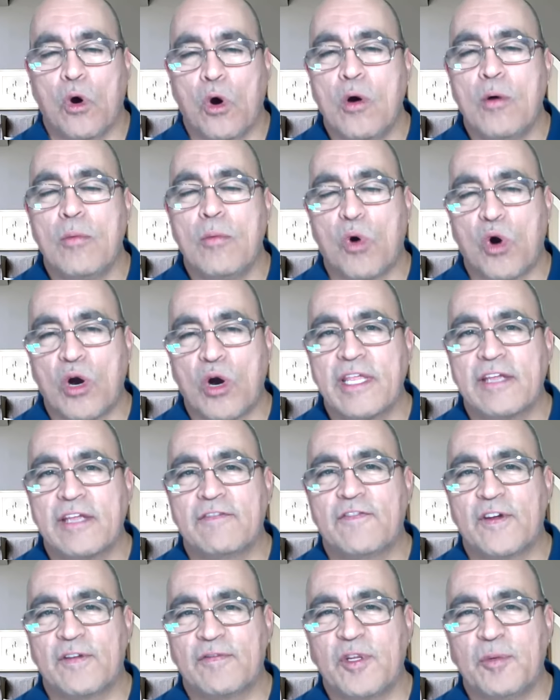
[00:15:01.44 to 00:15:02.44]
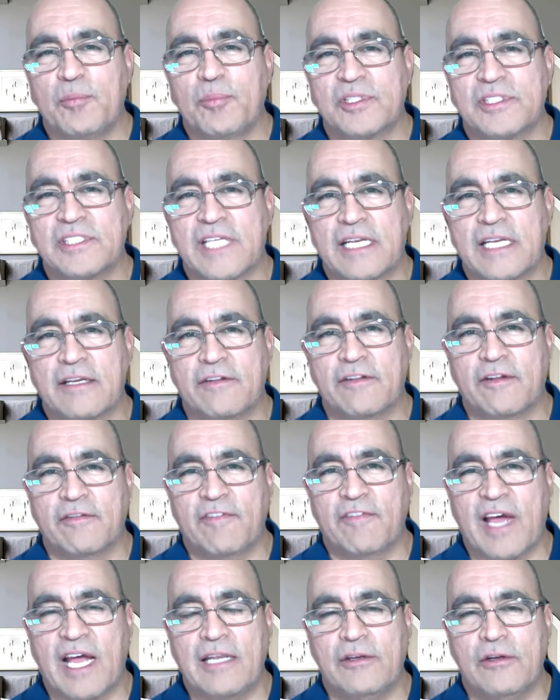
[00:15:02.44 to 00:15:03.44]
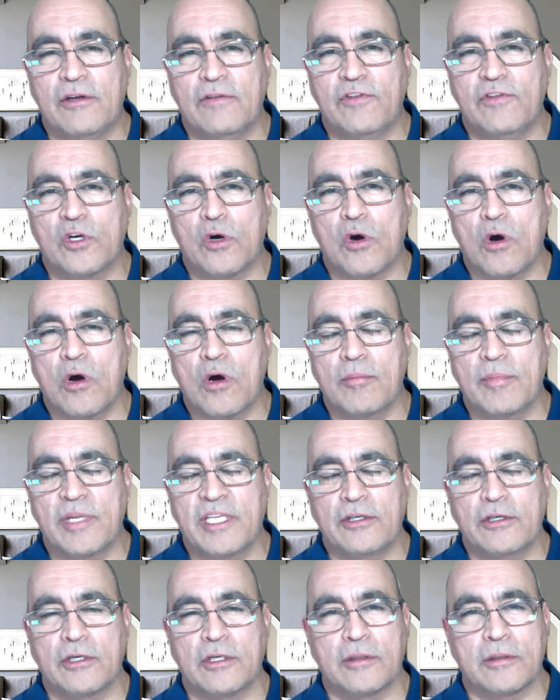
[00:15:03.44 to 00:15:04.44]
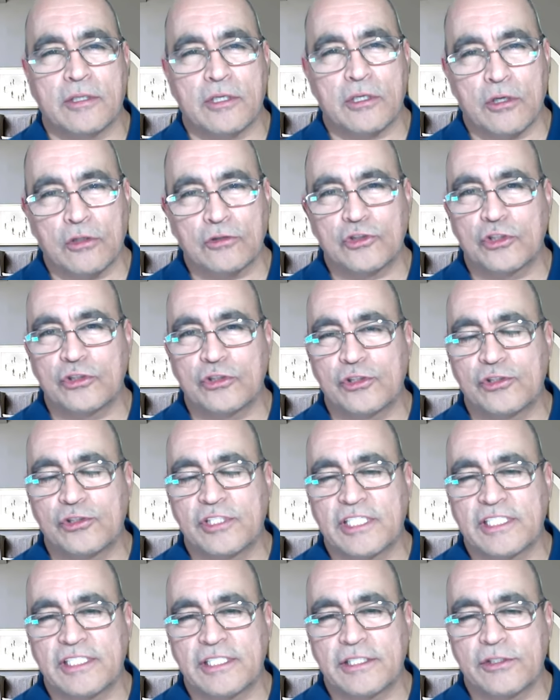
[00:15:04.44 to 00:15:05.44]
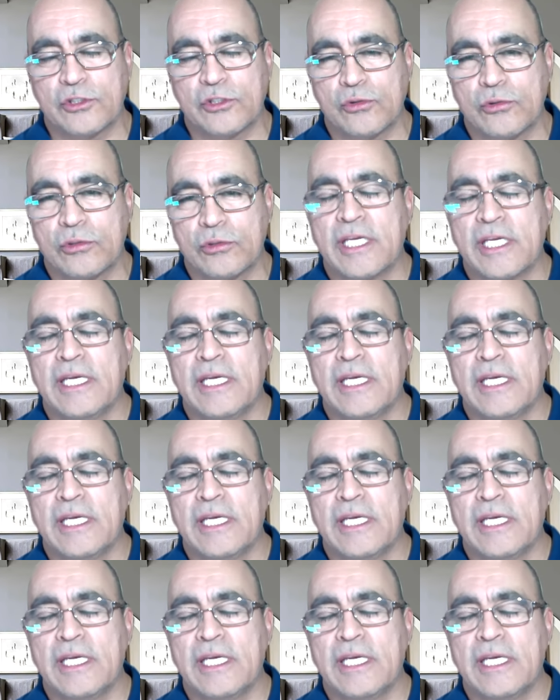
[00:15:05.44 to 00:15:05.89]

own more than 50% of the value of your home and you're closer to 62,